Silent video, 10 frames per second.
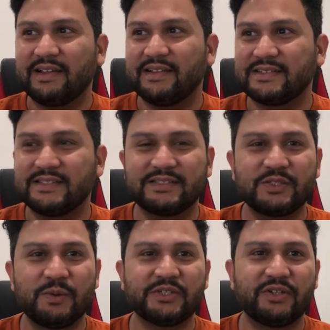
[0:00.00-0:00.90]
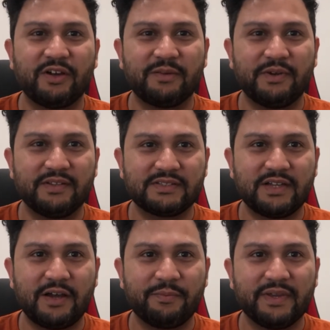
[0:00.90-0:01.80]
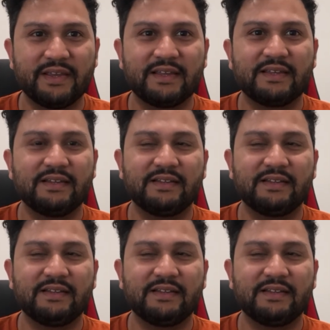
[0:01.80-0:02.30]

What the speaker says: There's so much to talk about this topic.